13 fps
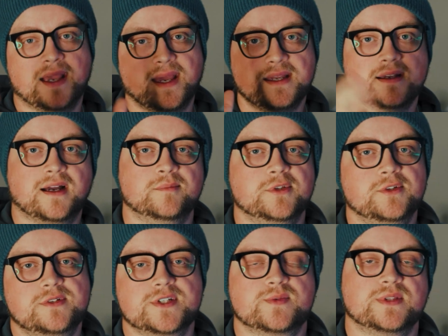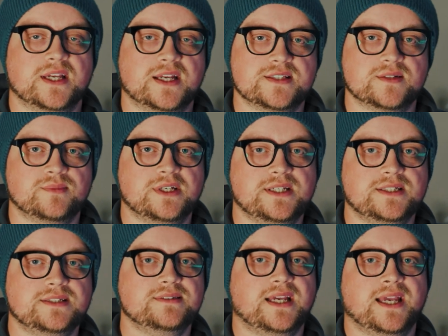Hey, I'm Lucas with Hanson
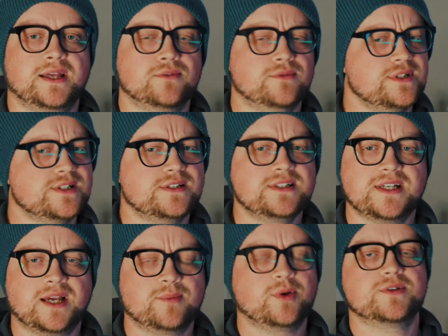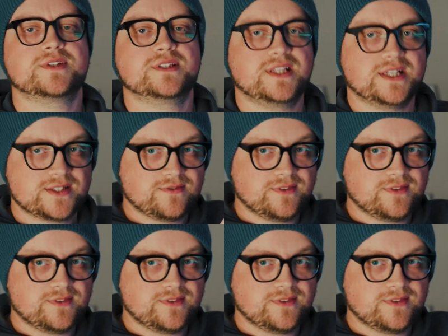Media, and recently I posted this